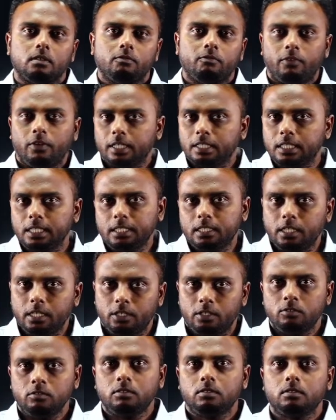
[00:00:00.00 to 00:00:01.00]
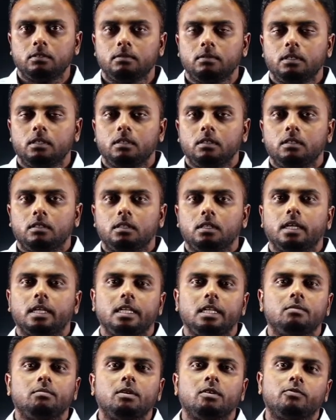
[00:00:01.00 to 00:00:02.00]
the
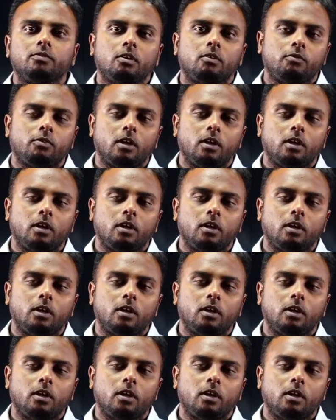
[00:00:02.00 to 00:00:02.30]
EMF of